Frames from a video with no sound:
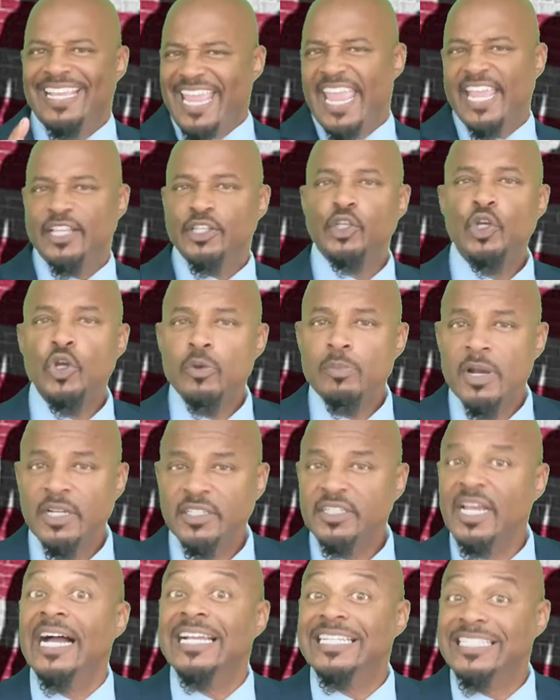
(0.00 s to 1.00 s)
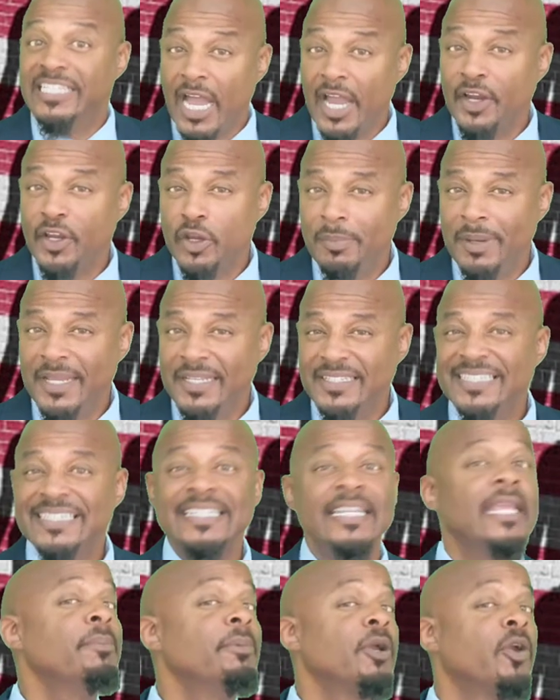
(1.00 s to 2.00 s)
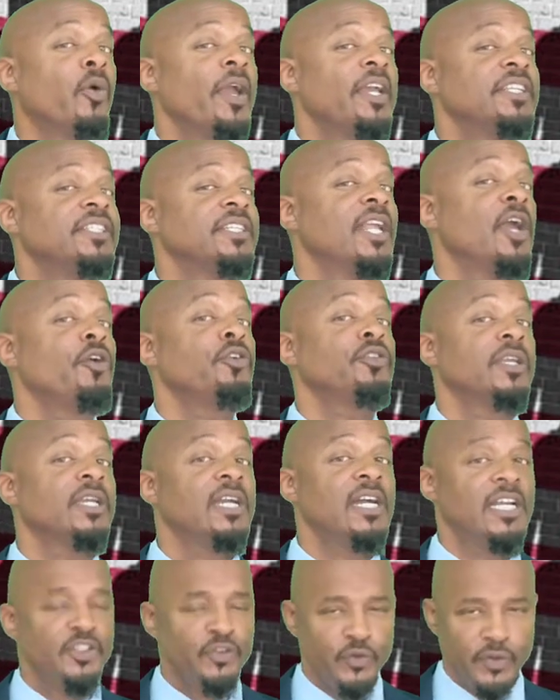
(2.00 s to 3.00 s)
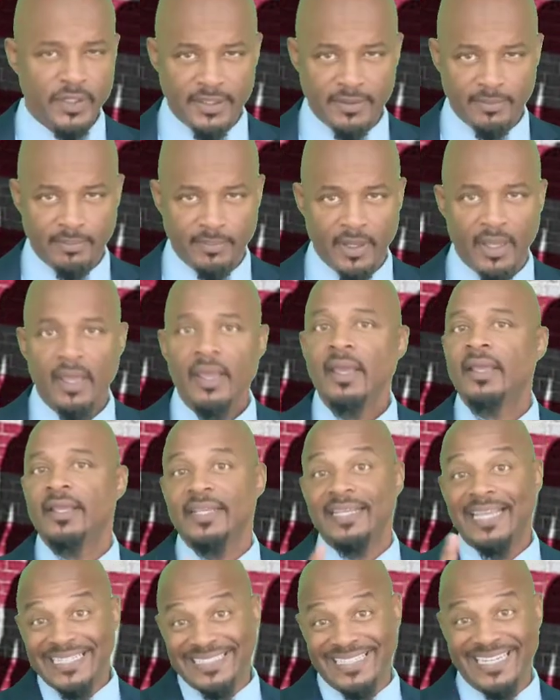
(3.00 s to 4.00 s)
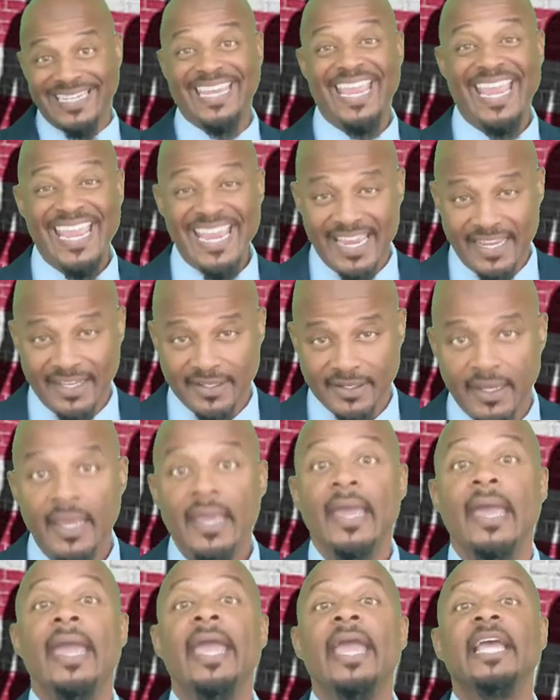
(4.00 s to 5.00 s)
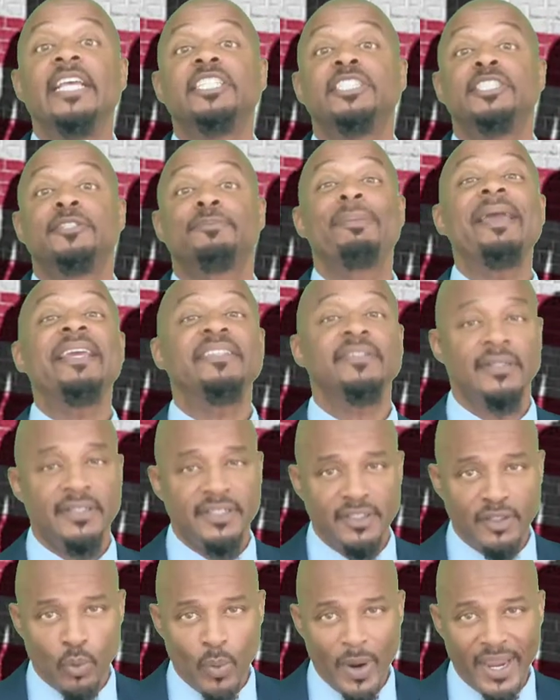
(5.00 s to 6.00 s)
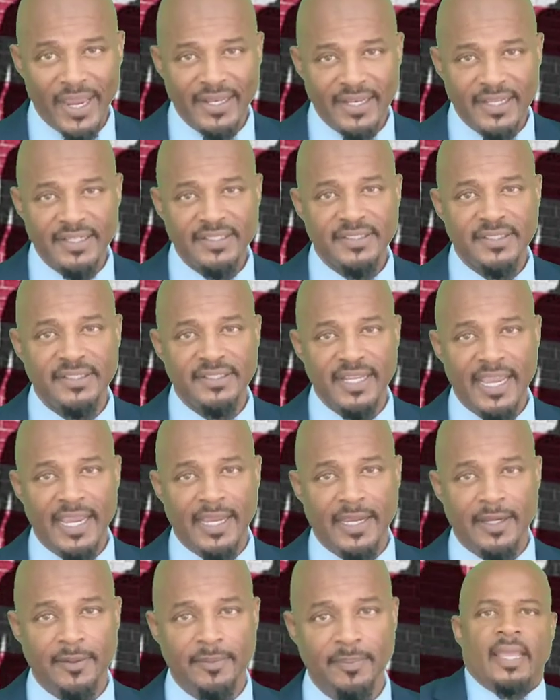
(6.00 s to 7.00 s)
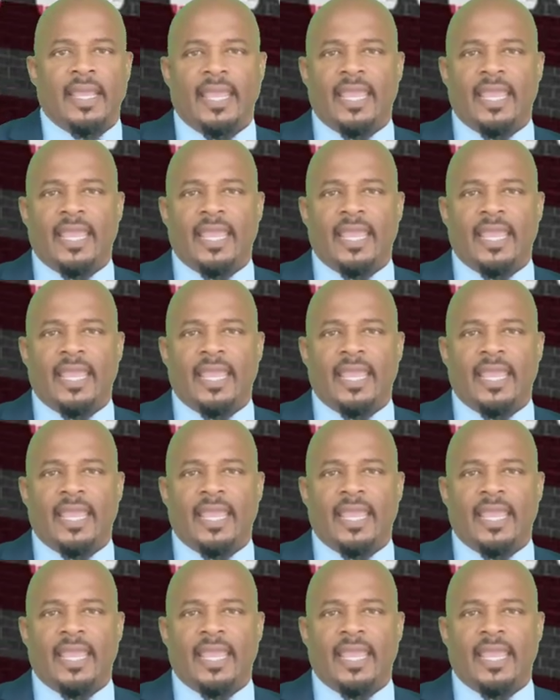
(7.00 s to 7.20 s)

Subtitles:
Can too much undocumented immigration hurt the country? Yes, it can, especially the way it is today.